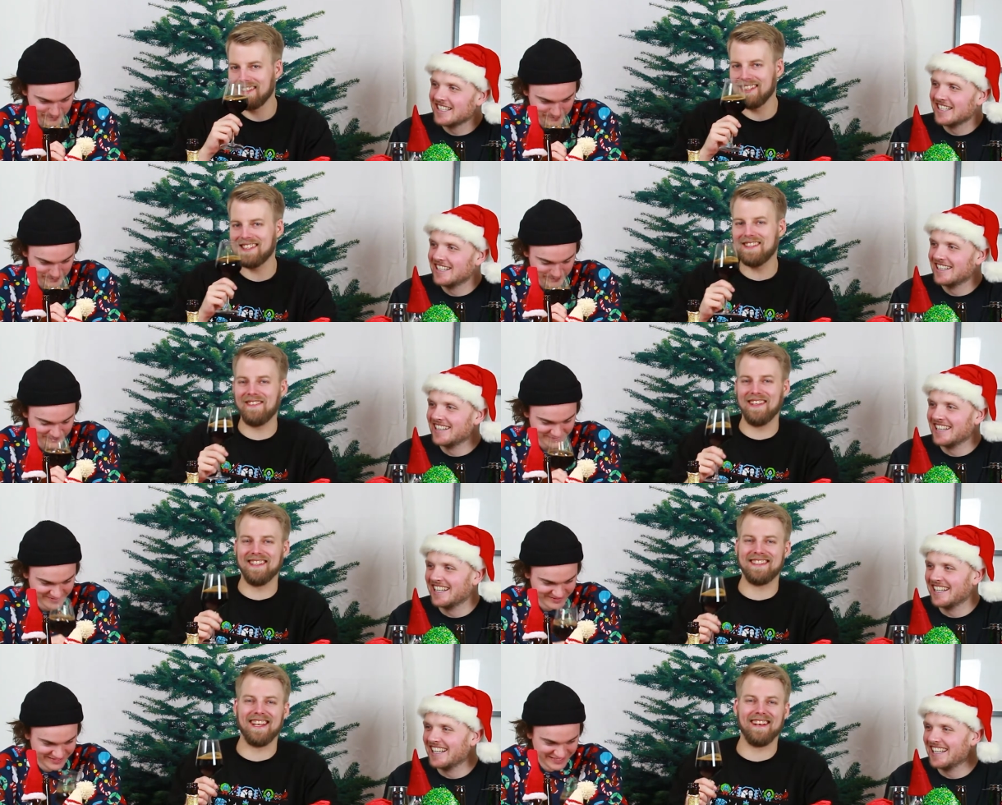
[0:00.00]
Speaker 1: It
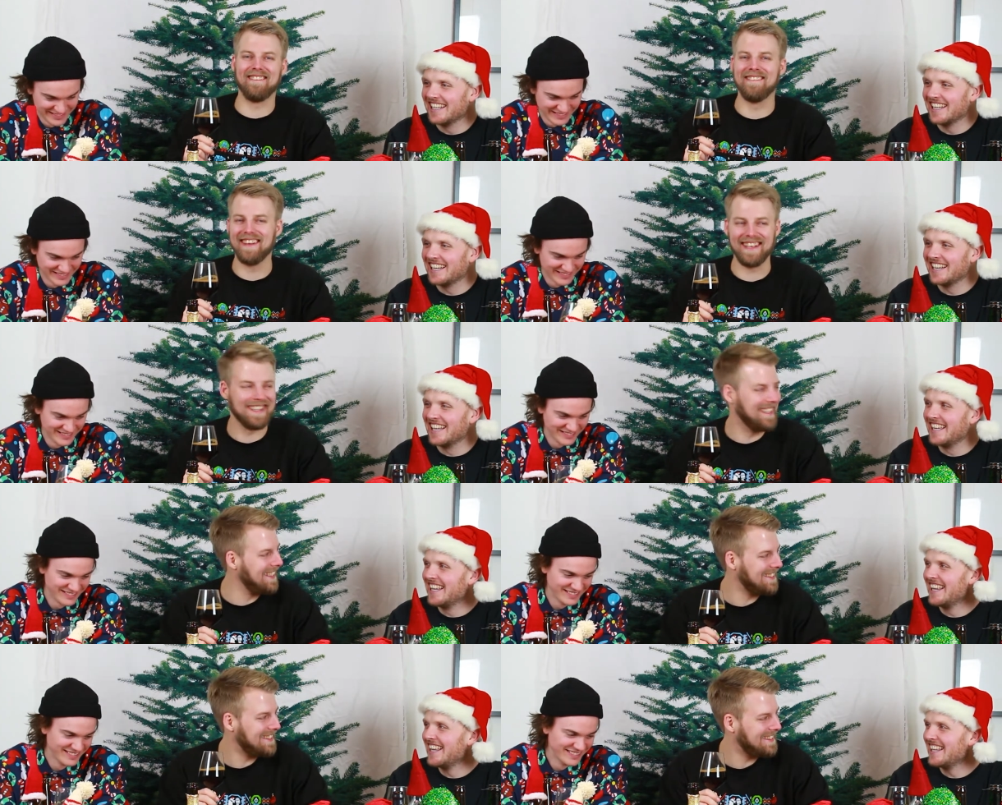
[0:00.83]
smells like wet
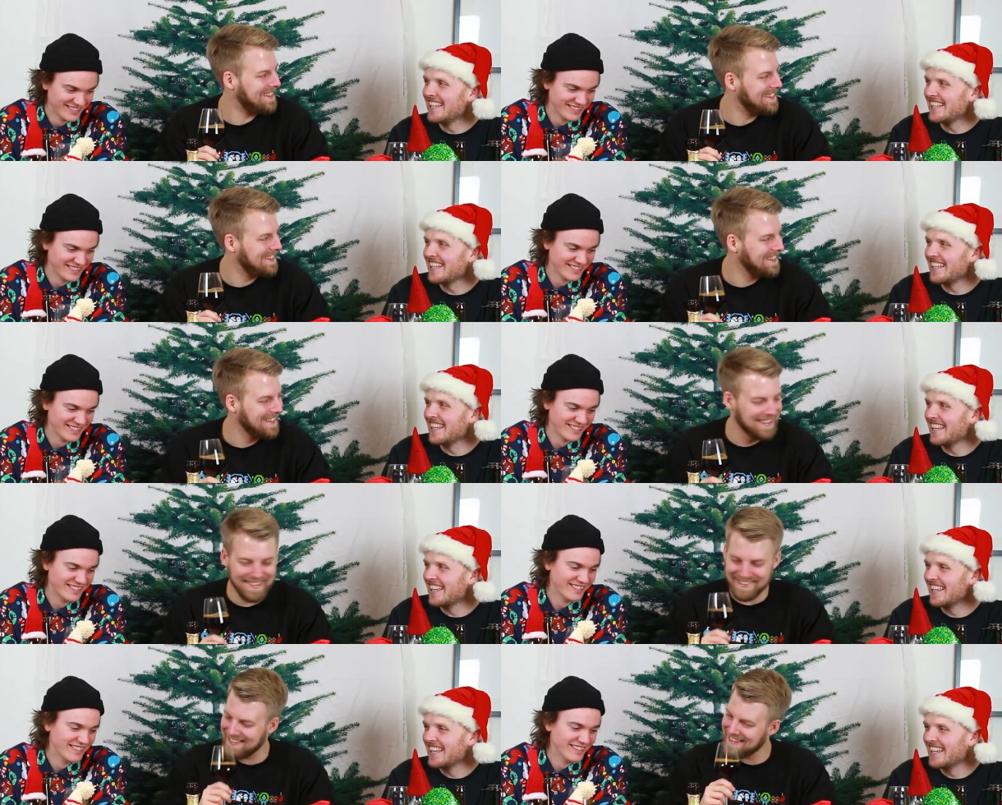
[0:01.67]
nuts.
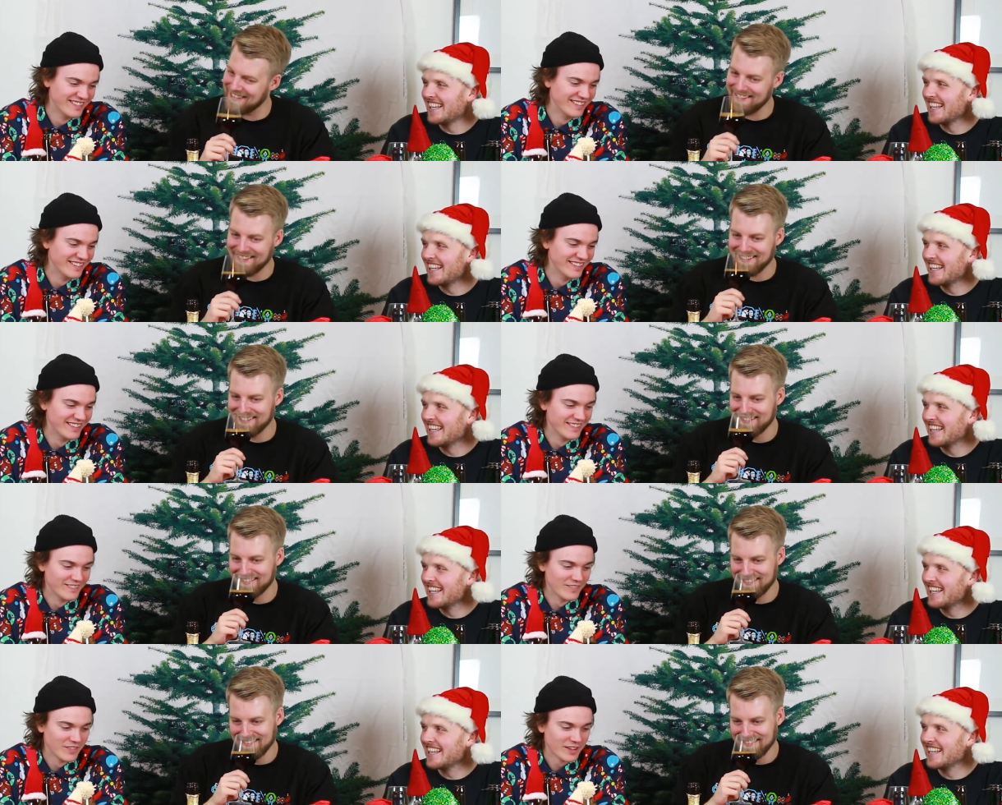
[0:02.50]

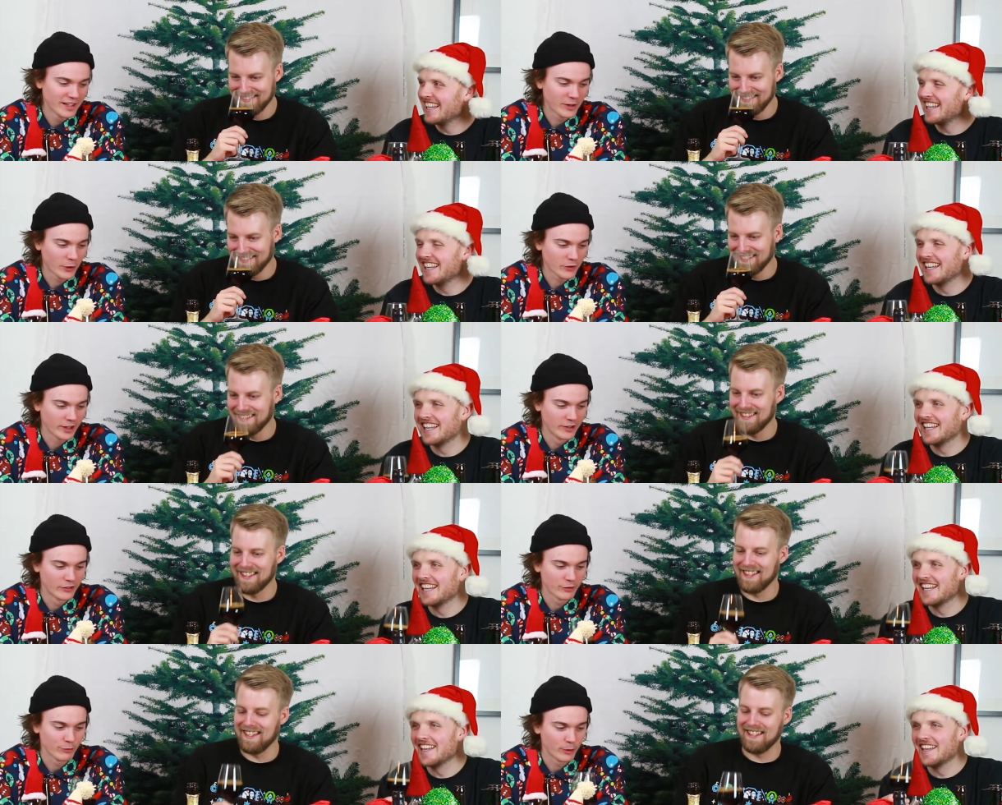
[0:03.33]
In
Speaker 2: all
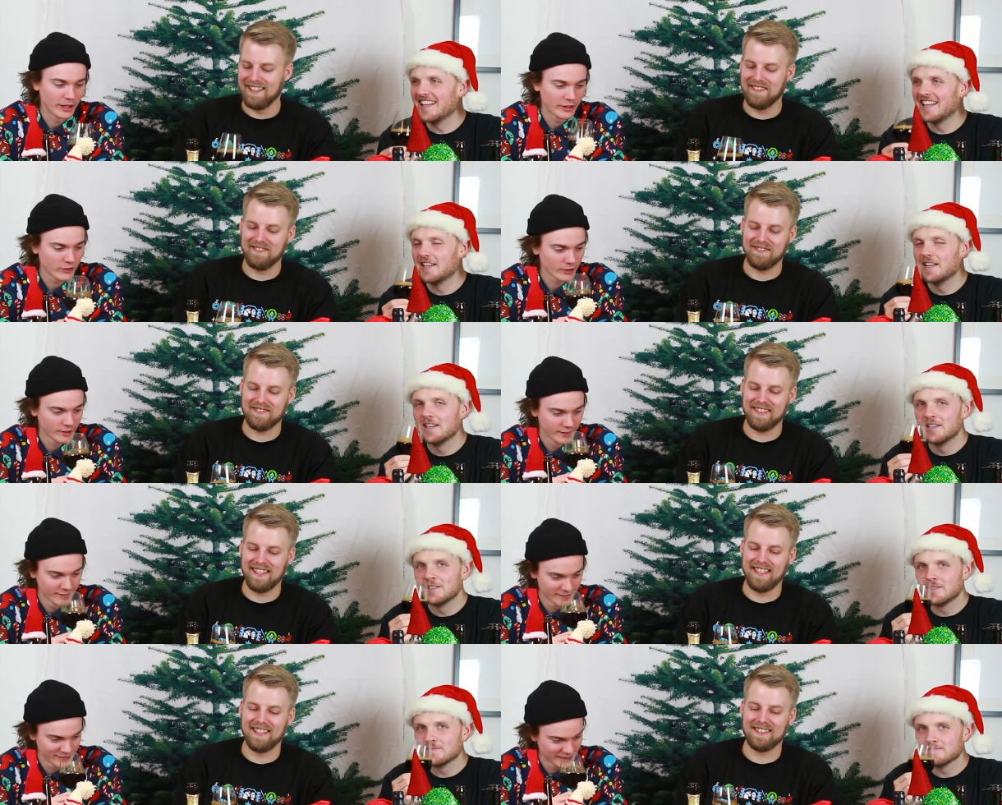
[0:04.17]
kinds of ways.
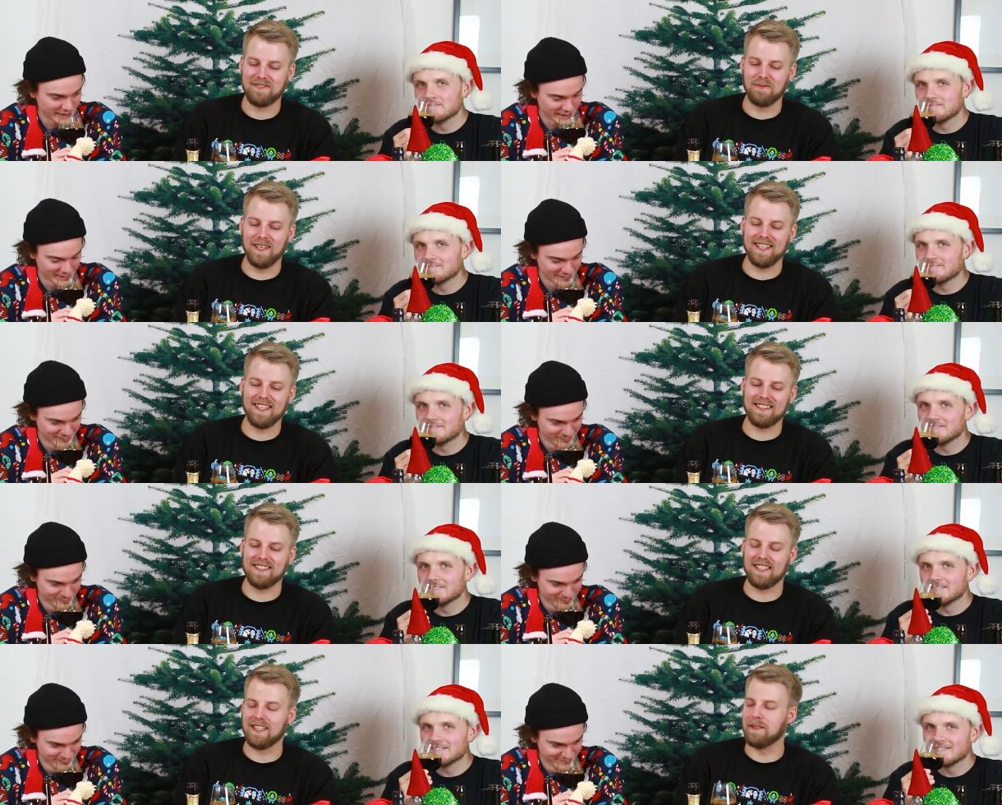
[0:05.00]
Speaker 1: Yeah. Wet
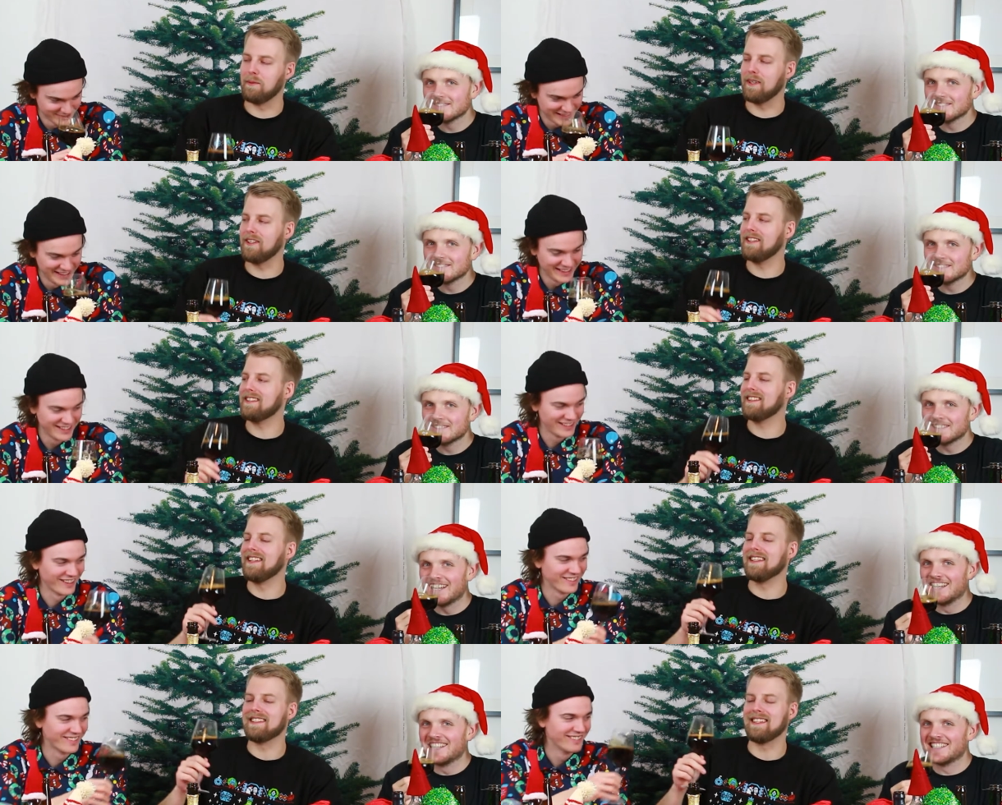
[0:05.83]
nuts and dingleberries.
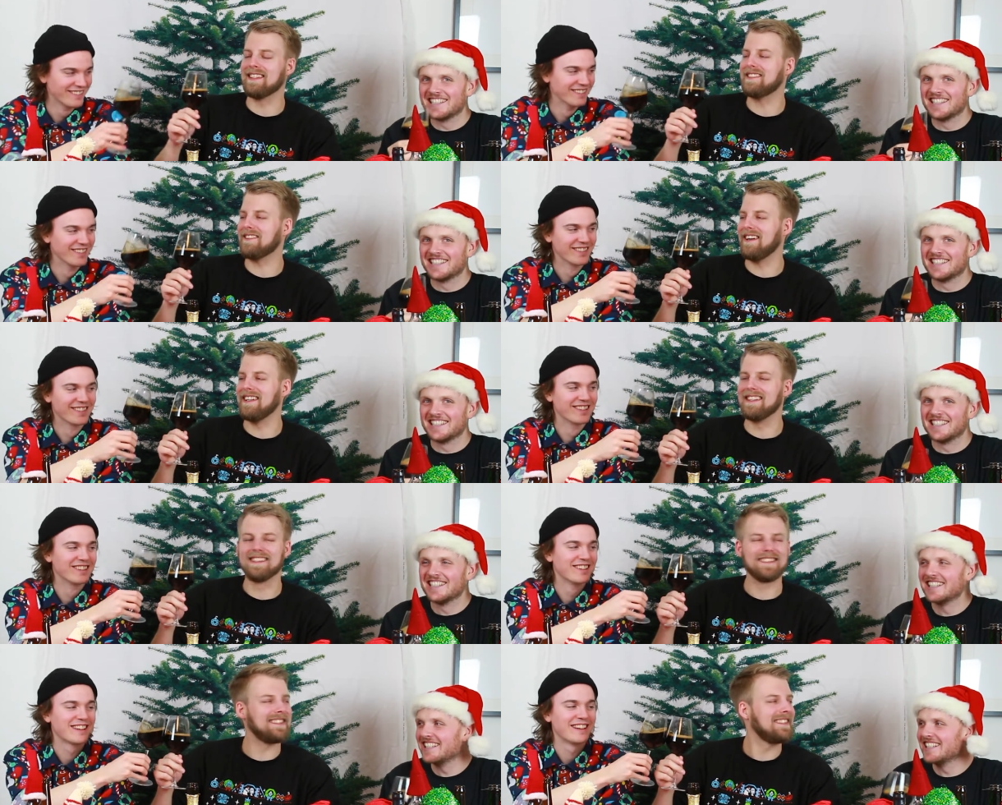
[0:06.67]
No. Let's try
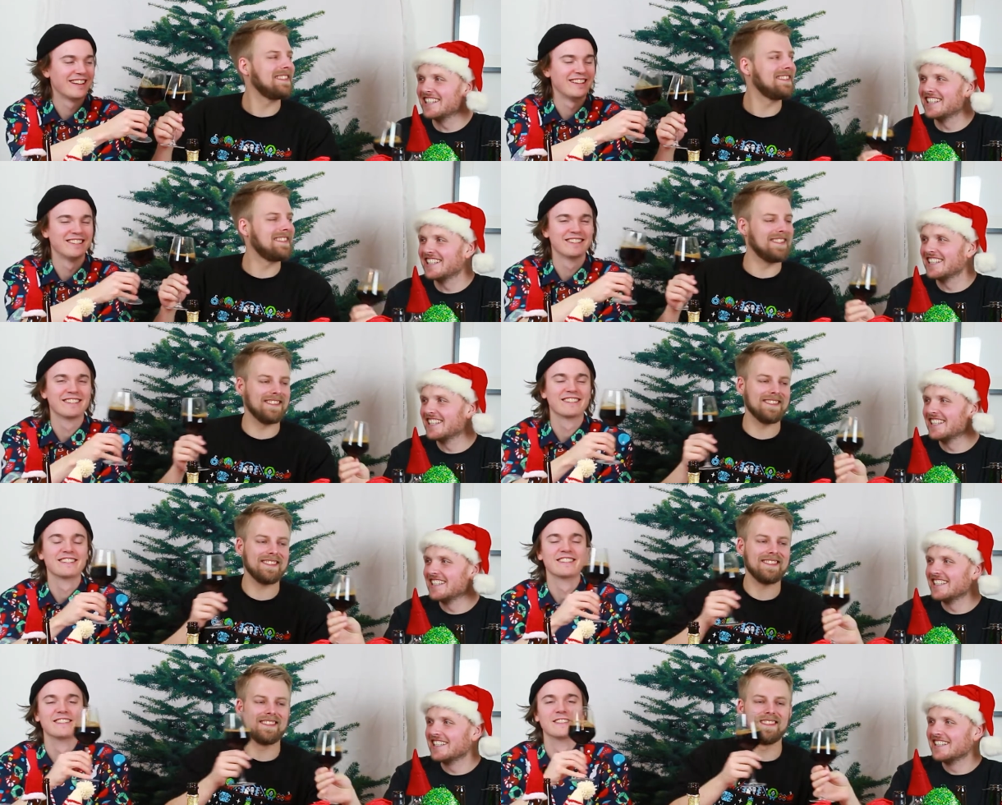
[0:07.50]
this. Okay. Cheers.
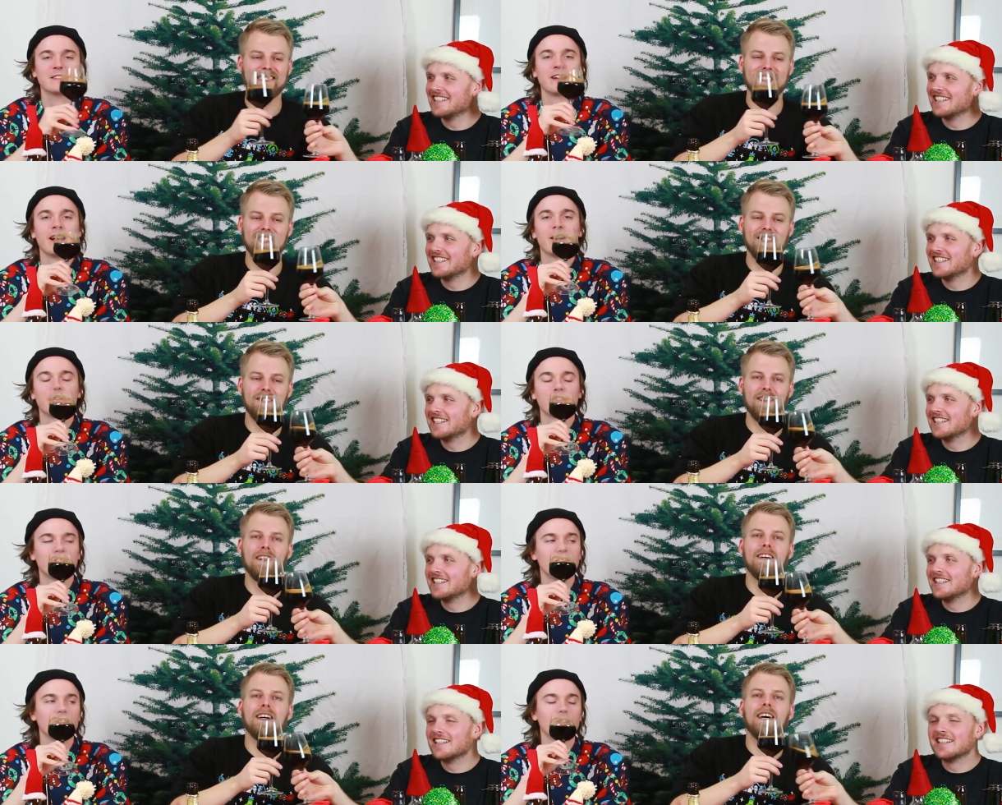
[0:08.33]
Yeah.
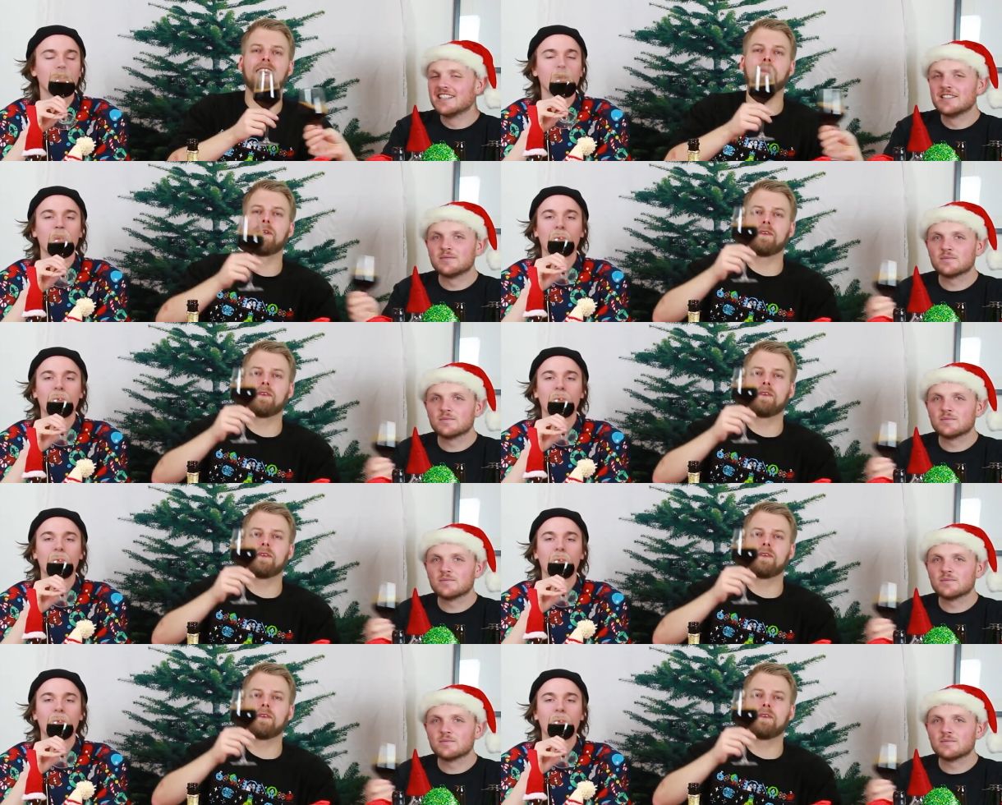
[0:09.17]
Cheers. Happy